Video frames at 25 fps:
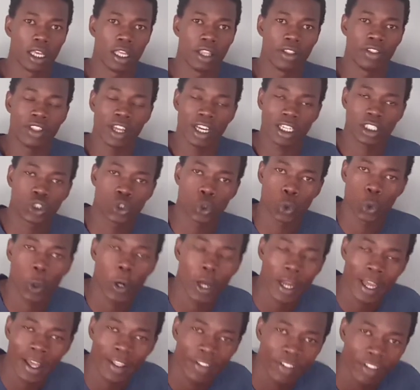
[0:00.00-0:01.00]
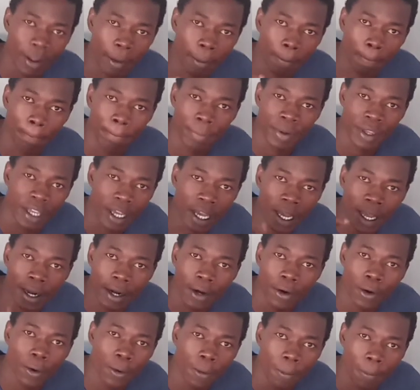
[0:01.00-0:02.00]
that's where the
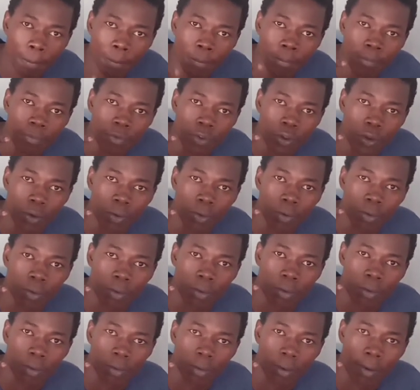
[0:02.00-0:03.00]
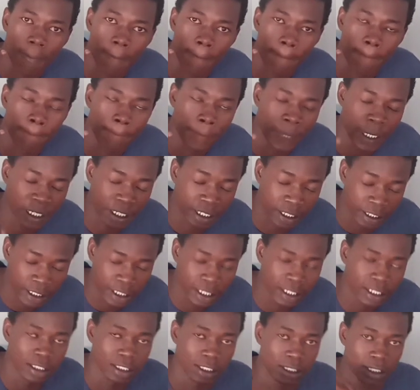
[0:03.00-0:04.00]
piano
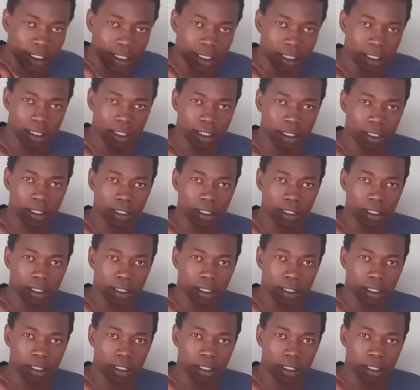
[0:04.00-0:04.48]
begins,